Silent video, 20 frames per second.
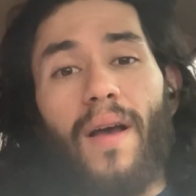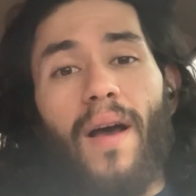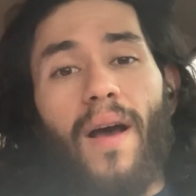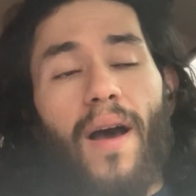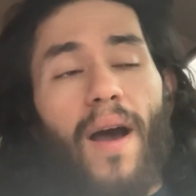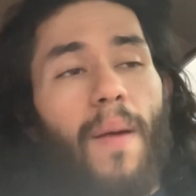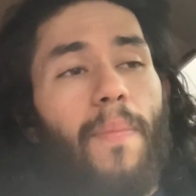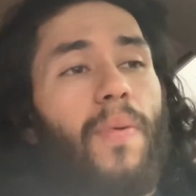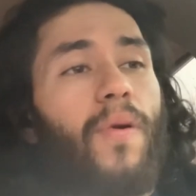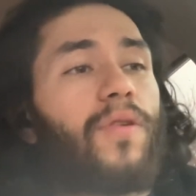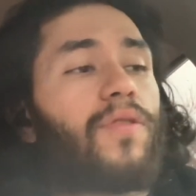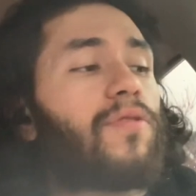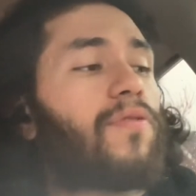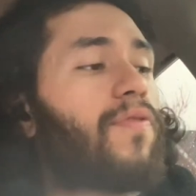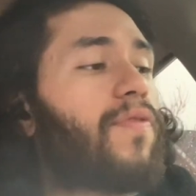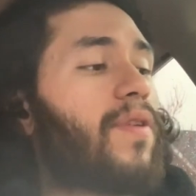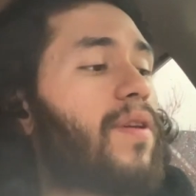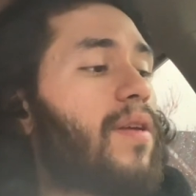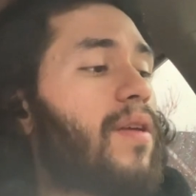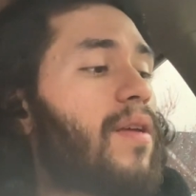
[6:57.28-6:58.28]

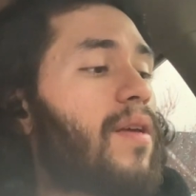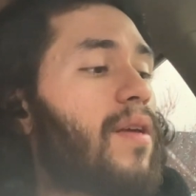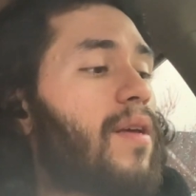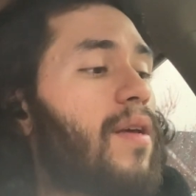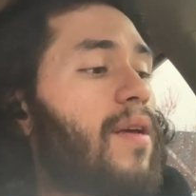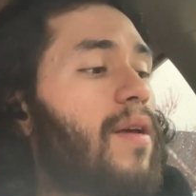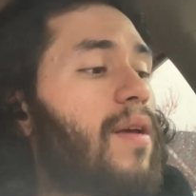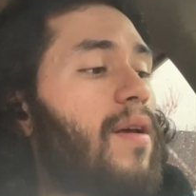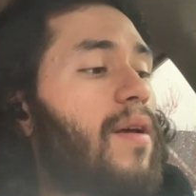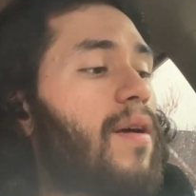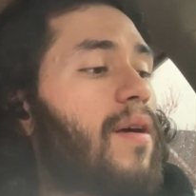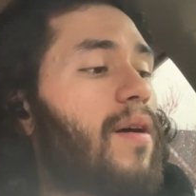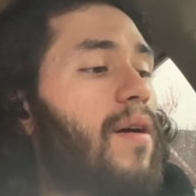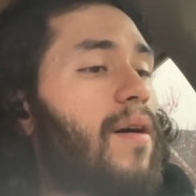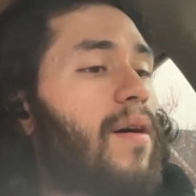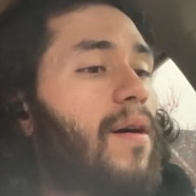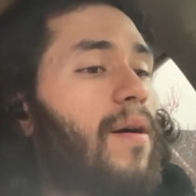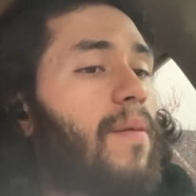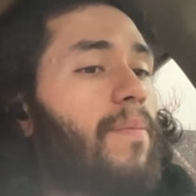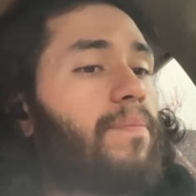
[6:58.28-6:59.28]
hypertrophy.
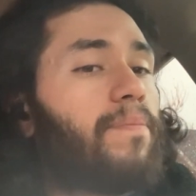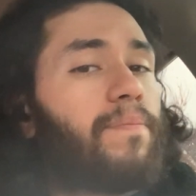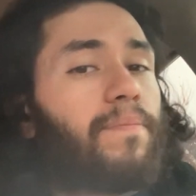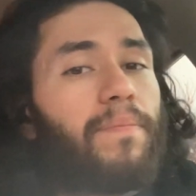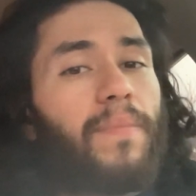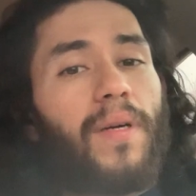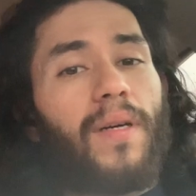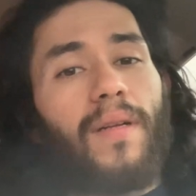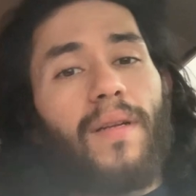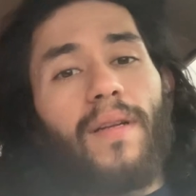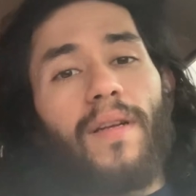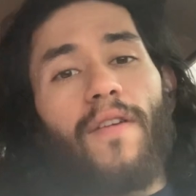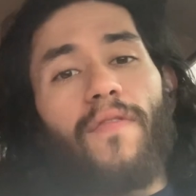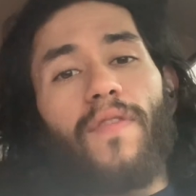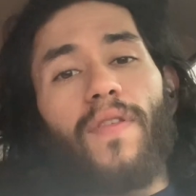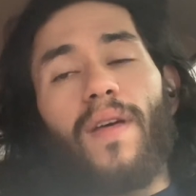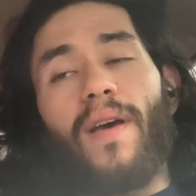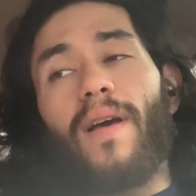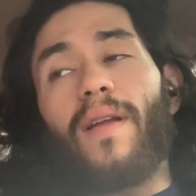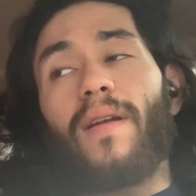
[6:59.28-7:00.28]
But enough
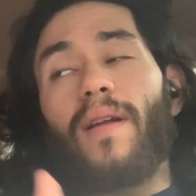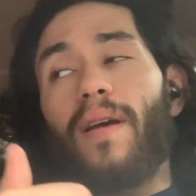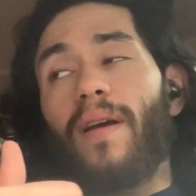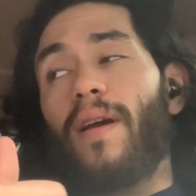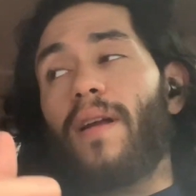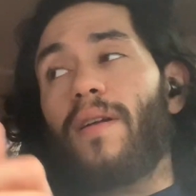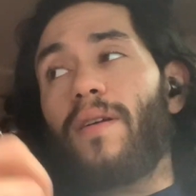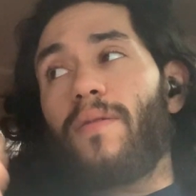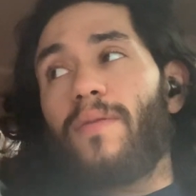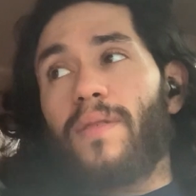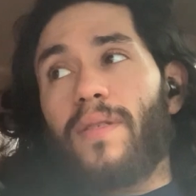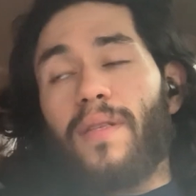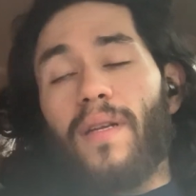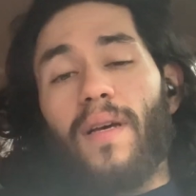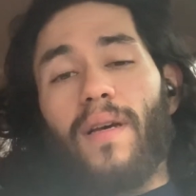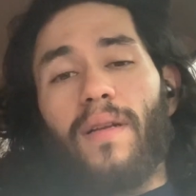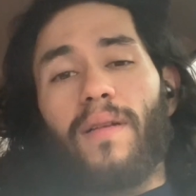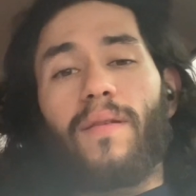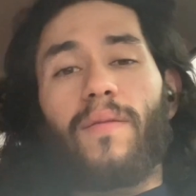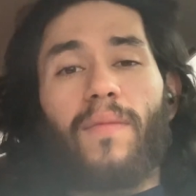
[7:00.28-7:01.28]
of that. I gotta go
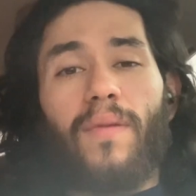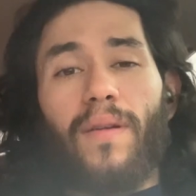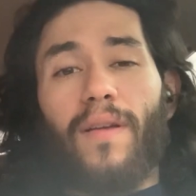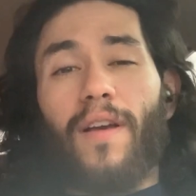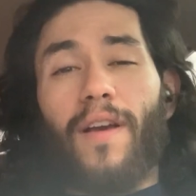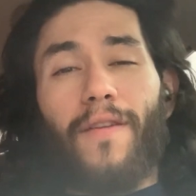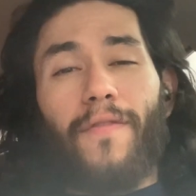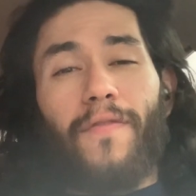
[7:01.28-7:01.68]
inside, gotta